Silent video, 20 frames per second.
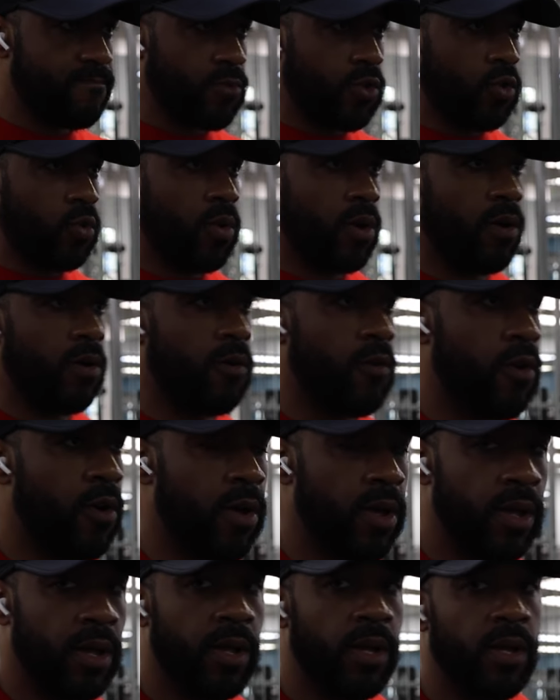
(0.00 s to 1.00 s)
12.
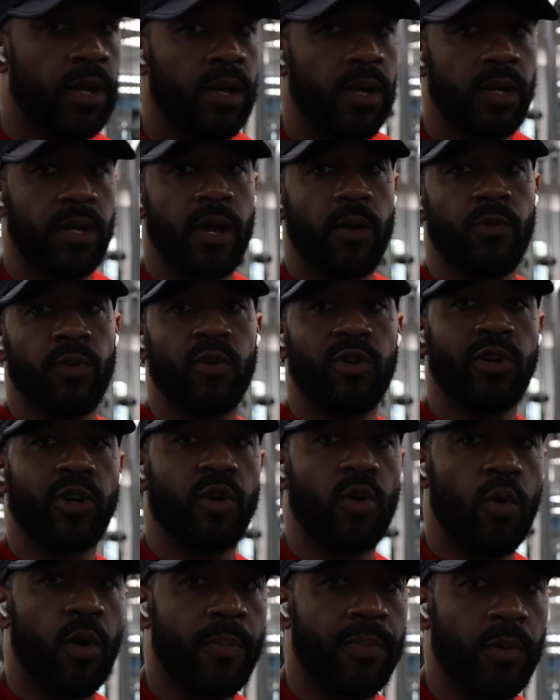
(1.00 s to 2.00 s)
Now we're
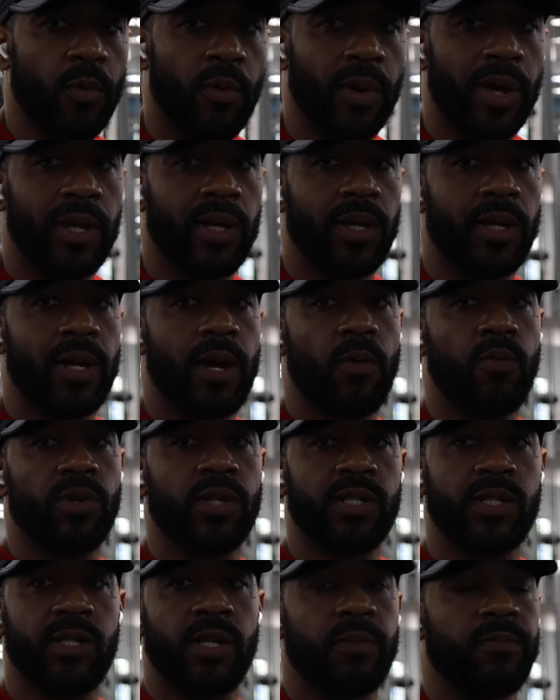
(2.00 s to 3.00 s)
gonna go up in weight, and I
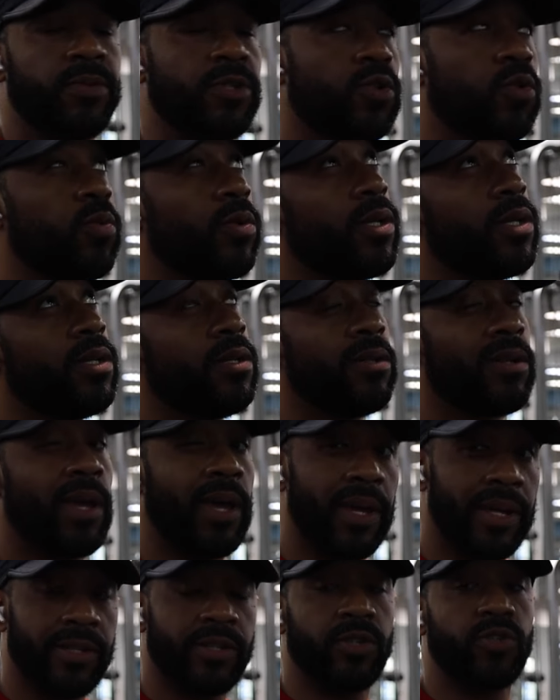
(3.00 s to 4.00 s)
want to stick between
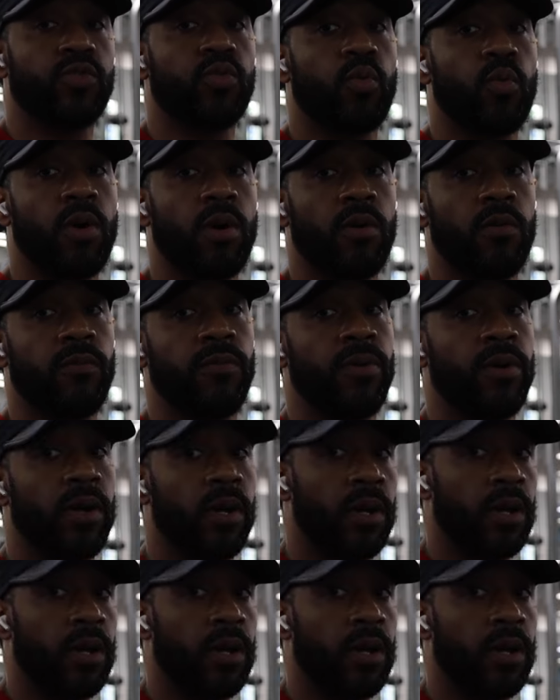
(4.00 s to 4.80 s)
8 to 12